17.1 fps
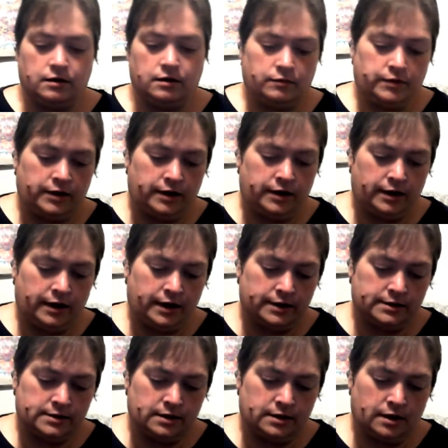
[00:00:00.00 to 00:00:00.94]
We got
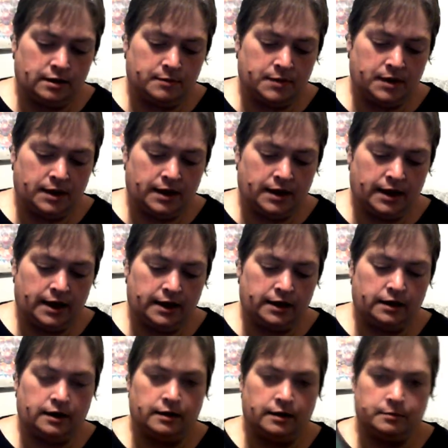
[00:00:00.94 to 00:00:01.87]
some light
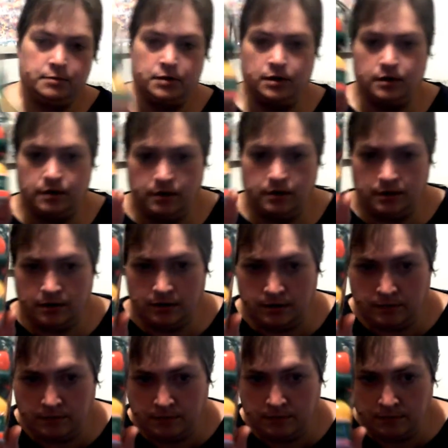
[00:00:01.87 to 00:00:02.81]
up
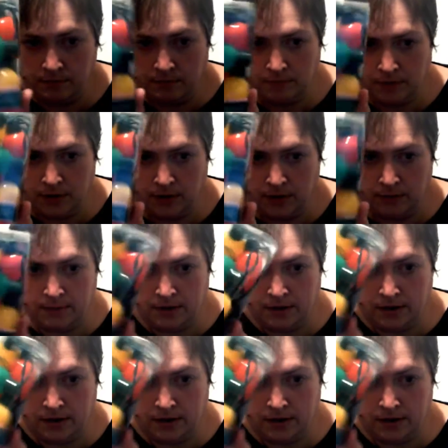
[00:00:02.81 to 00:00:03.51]
bulb